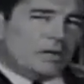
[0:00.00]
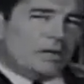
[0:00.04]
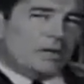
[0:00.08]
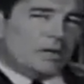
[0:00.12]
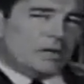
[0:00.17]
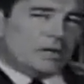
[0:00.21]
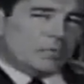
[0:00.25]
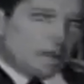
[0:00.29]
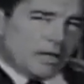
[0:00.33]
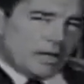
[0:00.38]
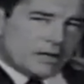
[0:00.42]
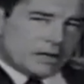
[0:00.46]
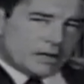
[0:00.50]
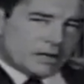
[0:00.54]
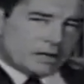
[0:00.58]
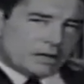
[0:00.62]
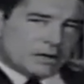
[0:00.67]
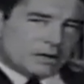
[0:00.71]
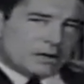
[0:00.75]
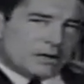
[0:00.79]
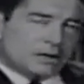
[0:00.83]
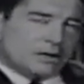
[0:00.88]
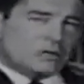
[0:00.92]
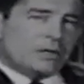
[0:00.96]
We
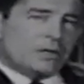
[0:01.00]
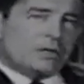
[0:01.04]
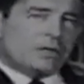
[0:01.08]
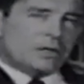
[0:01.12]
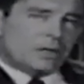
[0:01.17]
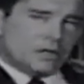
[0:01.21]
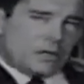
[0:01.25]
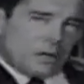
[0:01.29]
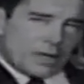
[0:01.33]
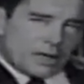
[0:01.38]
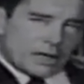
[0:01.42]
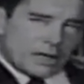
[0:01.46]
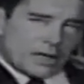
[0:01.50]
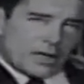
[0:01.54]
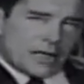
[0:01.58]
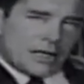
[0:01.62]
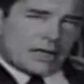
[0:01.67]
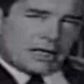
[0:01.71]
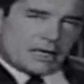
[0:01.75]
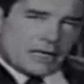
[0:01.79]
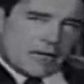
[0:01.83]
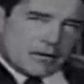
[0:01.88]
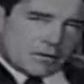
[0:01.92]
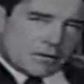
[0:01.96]
must restore it
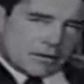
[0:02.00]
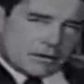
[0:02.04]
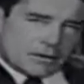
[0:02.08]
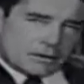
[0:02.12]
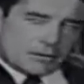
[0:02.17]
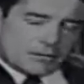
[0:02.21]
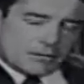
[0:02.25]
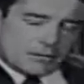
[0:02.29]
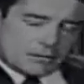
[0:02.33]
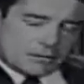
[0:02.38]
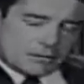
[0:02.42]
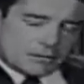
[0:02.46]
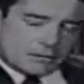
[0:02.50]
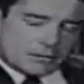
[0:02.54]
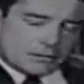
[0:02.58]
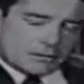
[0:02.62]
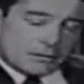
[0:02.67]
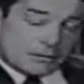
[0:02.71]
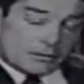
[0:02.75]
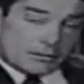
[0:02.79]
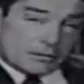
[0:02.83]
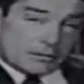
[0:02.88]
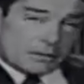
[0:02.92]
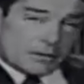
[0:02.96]
and keep it.
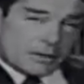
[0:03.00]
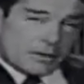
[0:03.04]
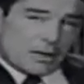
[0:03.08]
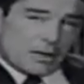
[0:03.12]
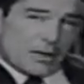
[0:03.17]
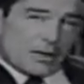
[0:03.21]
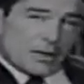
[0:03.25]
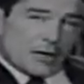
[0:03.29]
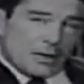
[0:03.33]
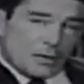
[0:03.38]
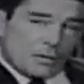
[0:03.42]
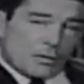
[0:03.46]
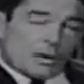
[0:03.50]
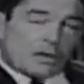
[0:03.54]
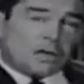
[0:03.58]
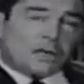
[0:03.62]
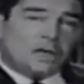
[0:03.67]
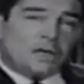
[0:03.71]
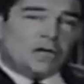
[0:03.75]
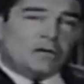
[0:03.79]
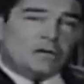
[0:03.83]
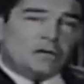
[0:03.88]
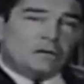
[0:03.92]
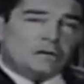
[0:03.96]
And what
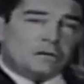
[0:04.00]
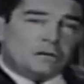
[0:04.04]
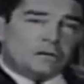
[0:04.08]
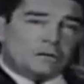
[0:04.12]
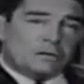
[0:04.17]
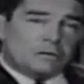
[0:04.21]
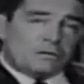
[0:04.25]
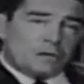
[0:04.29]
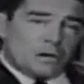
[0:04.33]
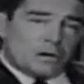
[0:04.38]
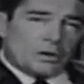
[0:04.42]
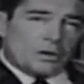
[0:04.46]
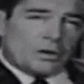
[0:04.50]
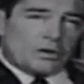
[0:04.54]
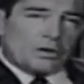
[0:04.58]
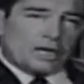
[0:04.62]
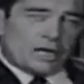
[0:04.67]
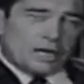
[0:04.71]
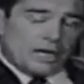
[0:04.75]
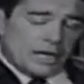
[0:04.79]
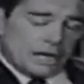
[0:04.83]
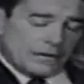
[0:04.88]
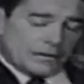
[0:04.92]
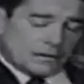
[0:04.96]
can you do toward
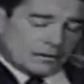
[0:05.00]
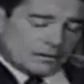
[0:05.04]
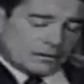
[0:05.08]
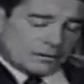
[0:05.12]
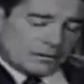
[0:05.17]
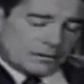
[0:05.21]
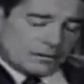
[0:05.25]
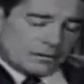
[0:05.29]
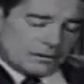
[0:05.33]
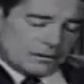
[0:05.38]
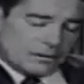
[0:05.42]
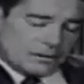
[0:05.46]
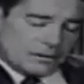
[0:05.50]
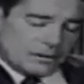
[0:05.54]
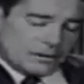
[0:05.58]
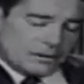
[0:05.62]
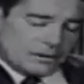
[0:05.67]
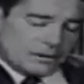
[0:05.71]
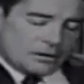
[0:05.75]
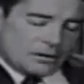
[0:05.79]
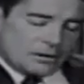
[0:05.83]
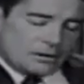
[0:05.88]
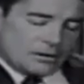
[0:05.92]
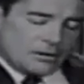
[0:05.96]
that end?
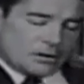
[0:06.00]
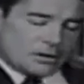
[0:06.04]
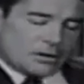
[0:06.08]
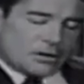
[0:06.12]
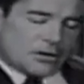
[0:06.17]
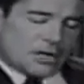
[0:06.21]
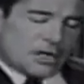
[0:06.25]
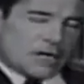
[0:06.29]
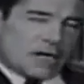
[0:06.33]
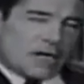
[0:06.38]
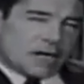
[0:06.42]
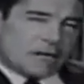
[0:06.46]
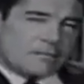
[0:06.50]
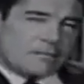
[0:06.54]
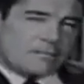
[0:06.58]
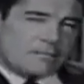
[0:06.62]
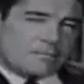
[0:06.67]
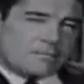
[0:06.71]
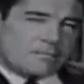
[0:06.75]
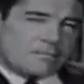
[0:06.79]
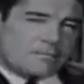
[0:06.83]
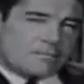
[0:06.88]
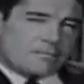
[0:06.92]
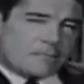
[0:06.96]
Your job,
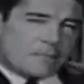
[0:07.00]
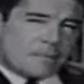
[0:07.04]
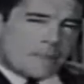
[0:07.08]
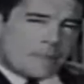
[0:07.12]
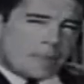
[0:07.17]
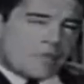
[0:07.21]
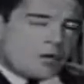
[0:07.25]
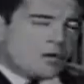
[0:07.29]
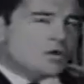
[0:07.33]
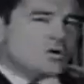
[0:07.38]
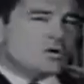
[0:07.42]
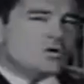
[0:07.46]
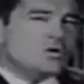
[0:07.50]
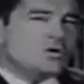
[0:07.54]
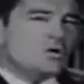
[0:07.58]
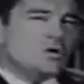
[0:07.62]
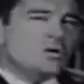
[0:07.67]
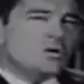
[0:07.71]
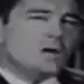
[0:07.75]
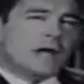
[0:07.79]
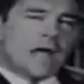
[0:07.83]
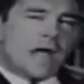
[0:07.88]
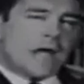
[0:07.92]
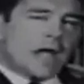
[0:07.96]
you
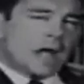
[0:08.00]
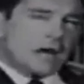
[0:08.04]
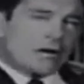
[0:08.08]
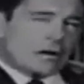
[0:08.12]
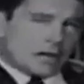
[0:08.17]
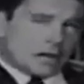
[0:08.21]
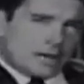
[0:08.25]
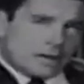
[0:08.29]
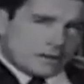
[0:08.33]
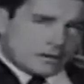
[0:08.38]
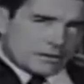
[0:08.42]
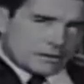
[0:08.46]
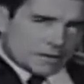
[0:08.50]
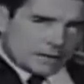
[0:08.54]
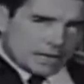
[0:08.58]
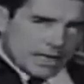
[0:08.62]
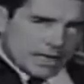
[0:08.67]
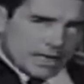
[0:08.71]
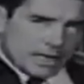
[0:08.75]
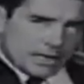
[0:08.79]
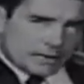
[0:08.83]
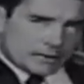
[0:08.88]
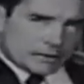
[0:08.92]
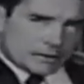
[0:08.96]
who care and
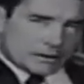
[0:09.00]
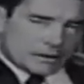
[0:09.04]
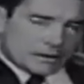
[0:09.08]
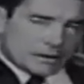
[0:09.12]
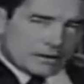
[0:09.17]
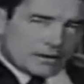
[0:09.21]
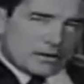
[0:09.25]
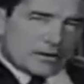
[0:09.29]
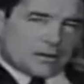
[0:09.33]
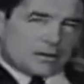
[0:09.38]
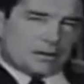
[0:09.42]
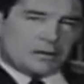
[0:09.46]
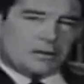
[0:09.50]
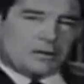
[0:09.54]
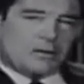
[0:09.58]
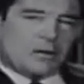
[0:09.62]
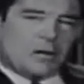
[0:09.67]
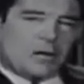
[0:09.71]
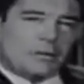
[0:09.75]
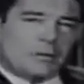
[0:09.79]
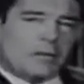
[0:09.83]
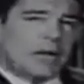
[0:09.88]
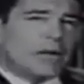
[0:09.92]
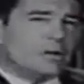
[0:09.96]
understand, is to
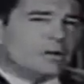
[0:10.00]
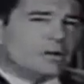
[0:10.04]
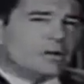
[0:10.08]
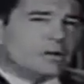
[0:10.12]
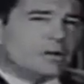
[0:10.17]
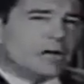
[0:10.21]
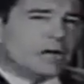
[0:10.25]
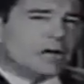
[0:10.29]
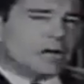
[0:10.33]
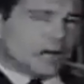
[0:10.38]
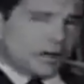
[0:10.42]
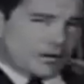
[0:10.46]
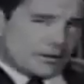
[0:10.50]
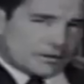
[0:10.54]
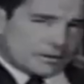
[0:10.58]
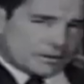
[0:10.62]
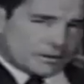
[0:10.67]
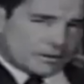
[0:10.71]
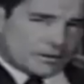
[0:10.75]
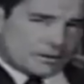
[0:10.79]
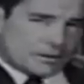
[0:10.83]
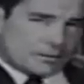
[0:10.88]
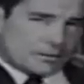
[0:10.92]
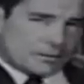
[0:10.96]
help educate
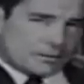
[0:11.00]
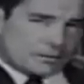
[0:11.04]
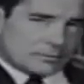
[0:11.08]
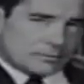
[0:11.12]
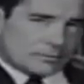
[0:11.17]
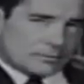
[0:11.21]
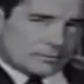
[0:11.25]
others.